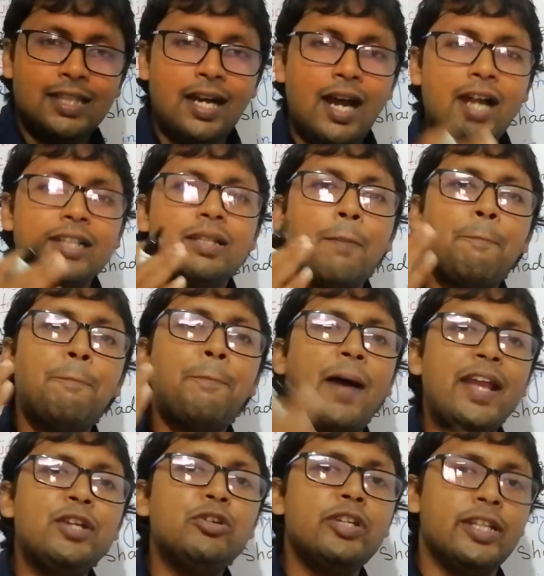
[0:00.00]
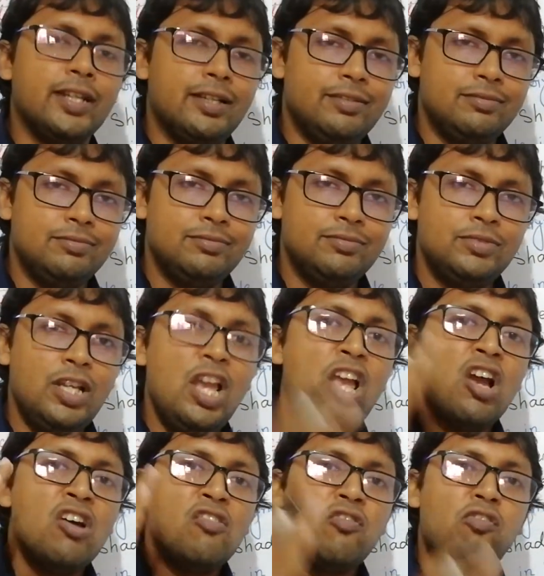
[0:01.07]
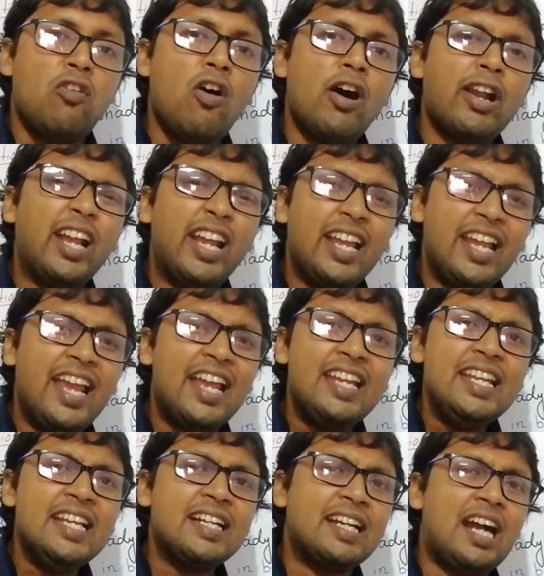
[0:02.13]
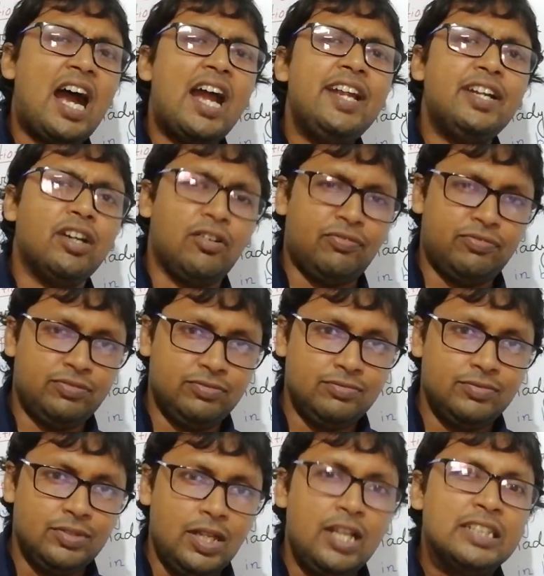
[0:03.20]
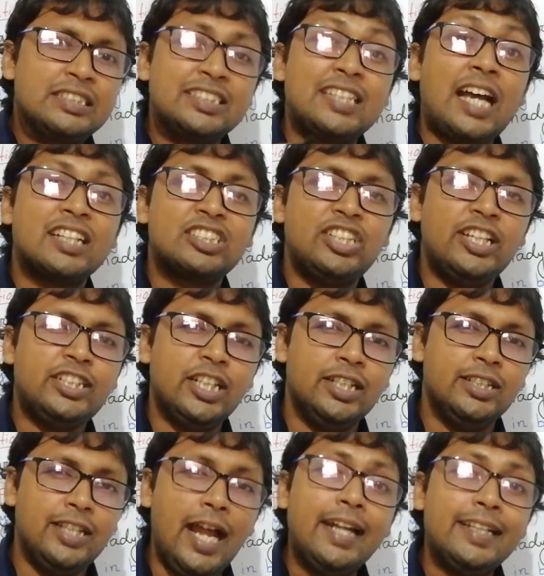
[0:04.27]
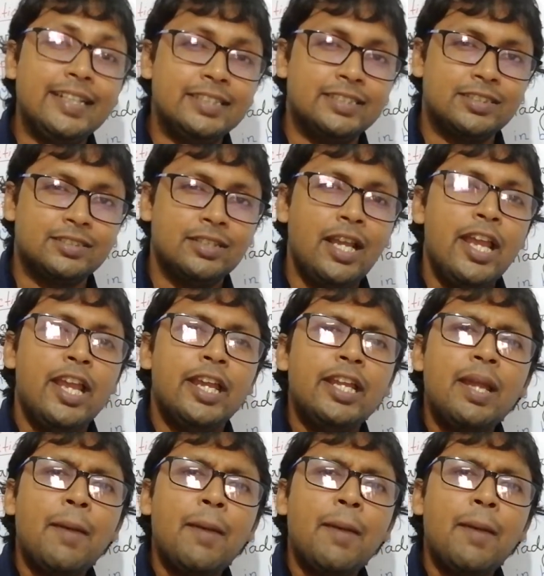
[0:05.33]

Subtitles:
are the pioneer for any kind of succession, that is in a